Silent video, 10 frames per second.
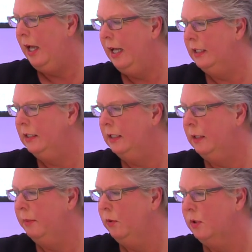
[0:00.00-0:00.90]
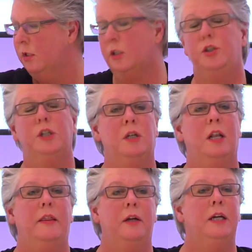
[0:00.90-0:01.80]
And but it was not just
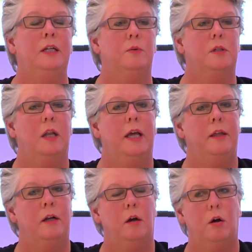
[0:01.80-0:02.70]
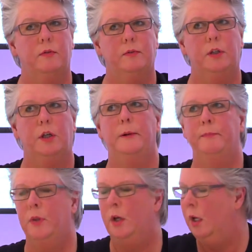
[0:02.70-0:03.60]
leather, it was leather of the
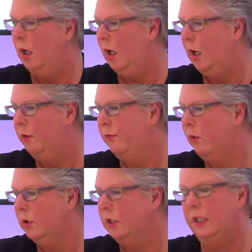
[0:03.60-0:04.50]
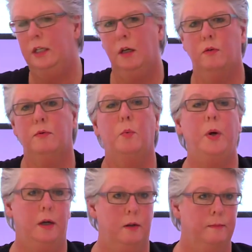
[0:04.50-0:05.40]
foreskin of a
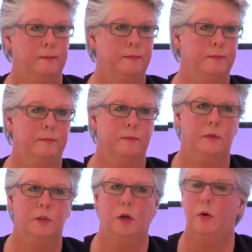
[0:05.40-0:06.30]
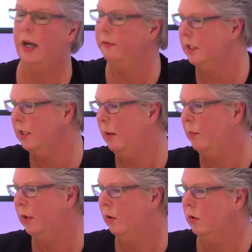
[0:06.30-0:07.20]
whale. So every
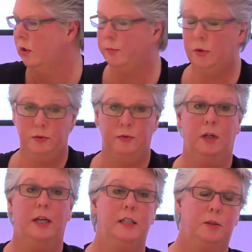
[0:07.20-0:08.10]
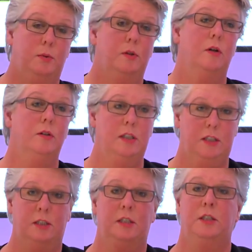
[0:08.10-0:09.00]
time when all those beautiful ladies were on
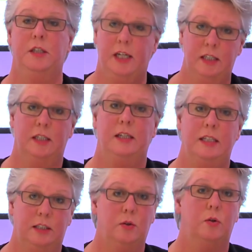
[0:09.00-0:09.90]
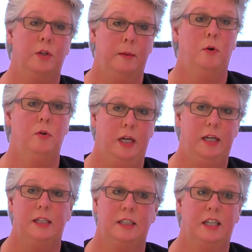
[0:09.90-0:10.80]
these chairs and he told them,
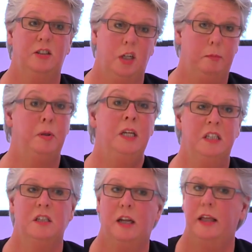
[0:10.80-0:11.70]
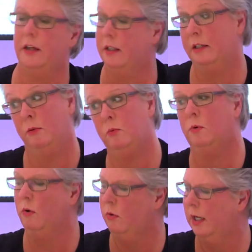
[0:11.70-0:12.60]
okay, it's actually penis leather, then,
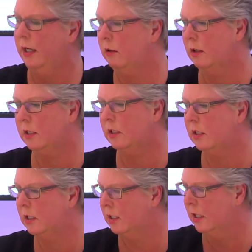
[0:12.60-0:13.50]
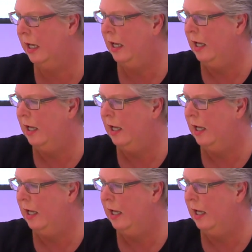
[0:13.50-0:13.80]
oh, okay, Onassis, this is